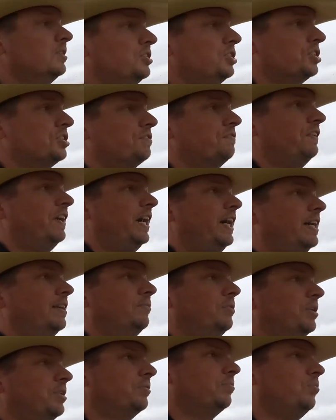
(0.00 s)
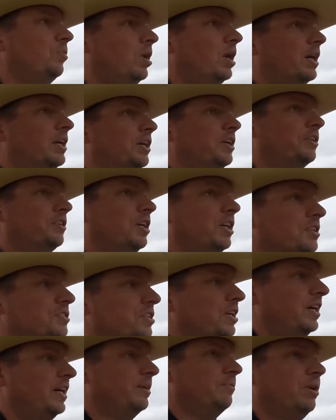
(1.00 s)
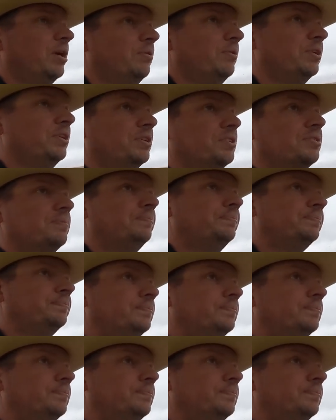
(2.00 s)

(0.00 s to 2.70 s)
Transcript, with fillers: just fine with walking across the highway with us.